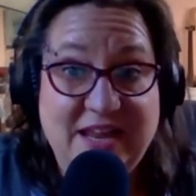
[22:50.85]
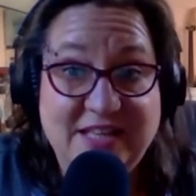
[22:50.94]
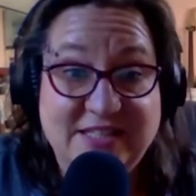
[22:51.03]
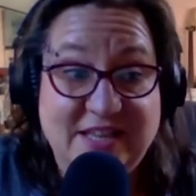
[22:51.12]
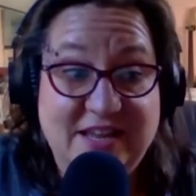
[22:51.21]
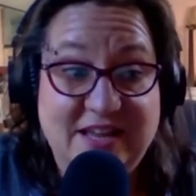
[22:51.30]
Is
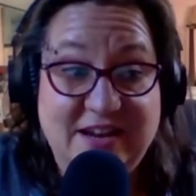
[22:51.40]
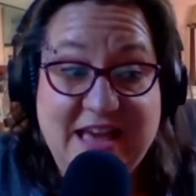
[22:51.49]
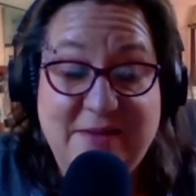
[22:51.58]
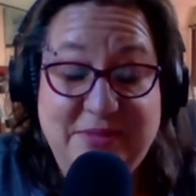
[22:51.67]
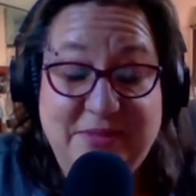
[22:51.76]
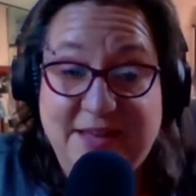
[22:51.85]
it an
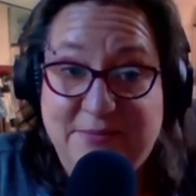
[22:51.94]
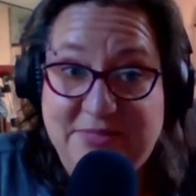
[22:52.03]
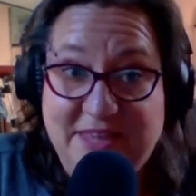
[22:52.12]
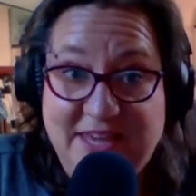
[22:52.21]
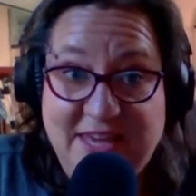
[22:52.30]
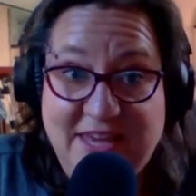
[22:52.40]
app like I'm
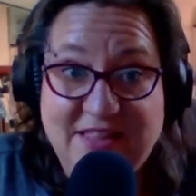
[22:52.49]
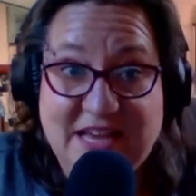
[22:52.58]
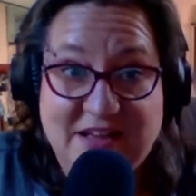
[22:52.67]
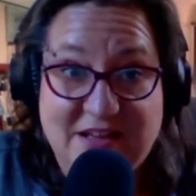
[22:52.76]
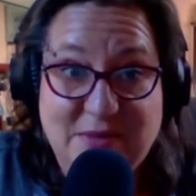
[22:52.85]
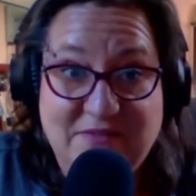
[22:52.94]
thinking, like
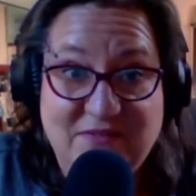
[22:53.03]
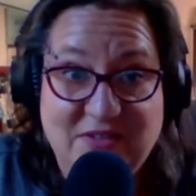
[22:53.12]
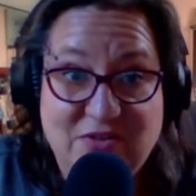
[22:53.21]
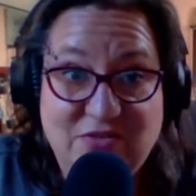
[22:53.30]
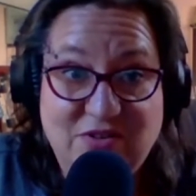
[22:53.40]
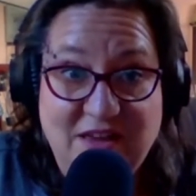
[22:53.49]
on my
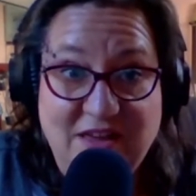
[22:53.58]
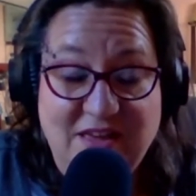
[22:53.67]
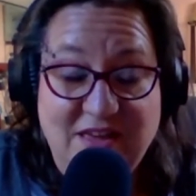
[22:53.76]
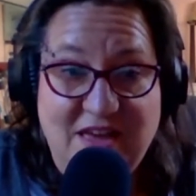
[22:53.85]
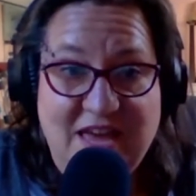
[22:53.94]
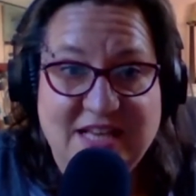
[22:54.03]
phone?
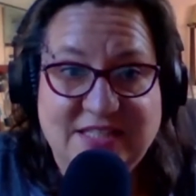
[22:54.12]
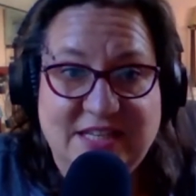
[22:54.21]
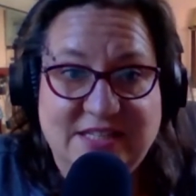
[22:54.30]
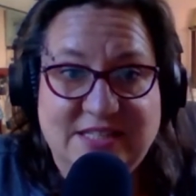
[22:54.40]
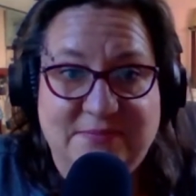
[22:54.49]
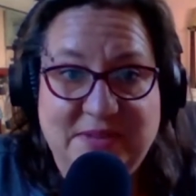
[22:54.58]
Is it
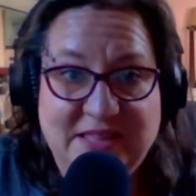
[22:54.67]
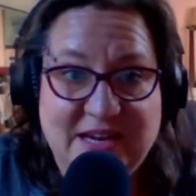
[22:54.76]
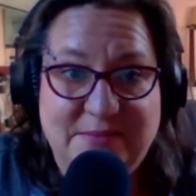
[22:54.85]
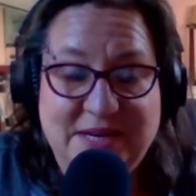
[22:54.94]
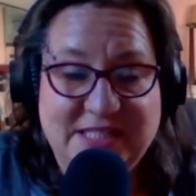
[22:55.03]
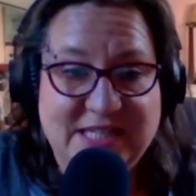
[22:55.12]
something that I'm
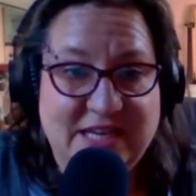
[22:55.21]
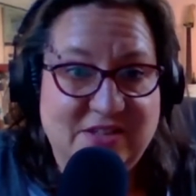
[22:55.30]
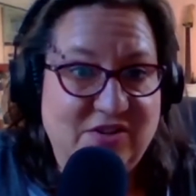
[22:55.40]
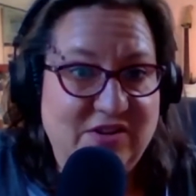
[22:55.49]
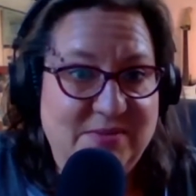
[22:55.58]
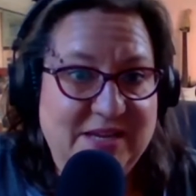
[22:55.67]
gonna
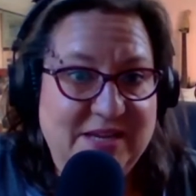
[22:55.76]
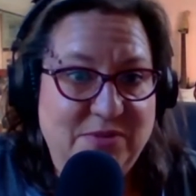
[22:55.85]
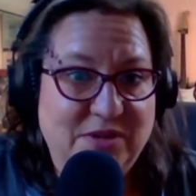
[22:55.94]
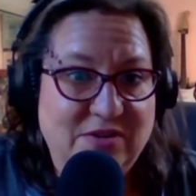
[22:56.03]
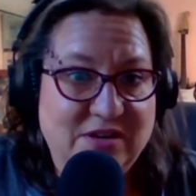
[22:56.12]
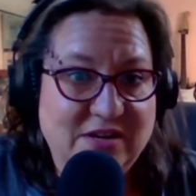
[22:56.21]
download on my
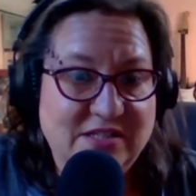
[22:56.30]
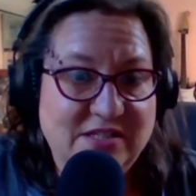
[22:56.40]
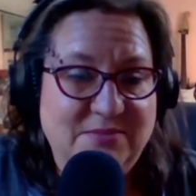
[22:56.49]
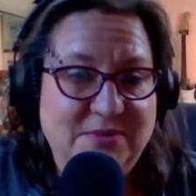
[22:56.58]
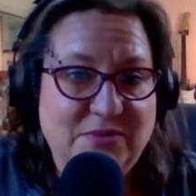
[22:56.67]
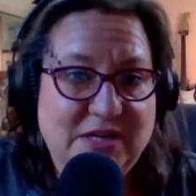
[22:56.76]
computer? Tell
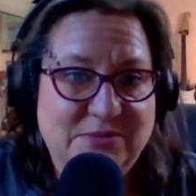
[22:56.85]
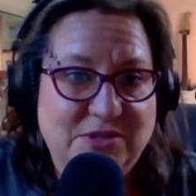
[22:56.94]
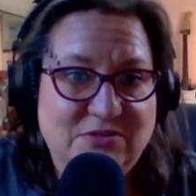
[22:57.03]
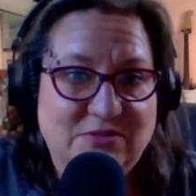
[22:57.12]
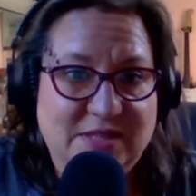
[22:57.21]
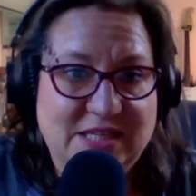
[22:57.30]
me what I'm
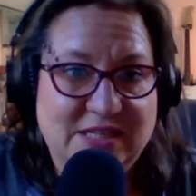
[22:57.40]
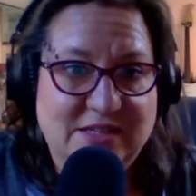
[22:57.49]
doing with it.